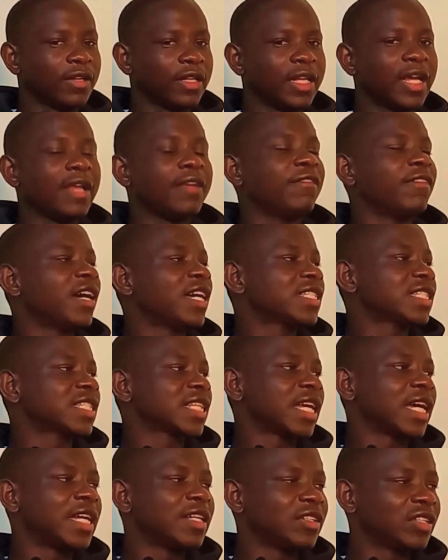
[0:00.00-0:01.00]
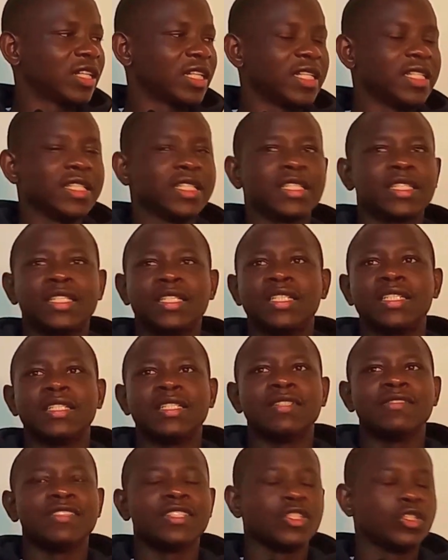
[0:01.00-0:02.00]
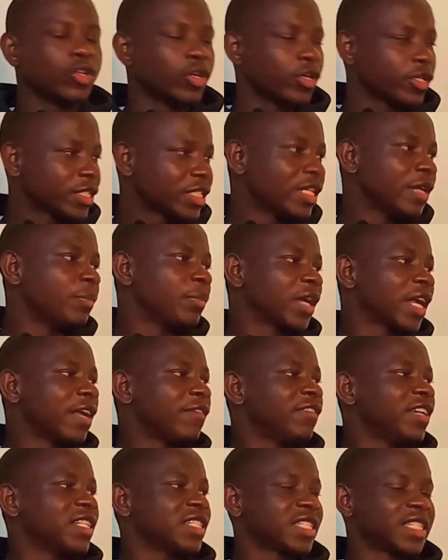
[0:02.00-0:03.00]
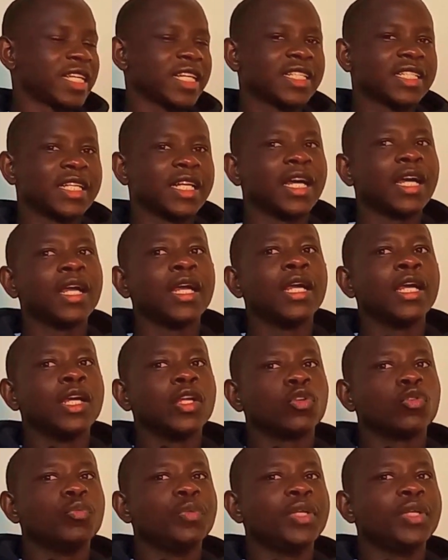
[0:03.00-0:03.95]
diverse countries, individuals, the private sector, to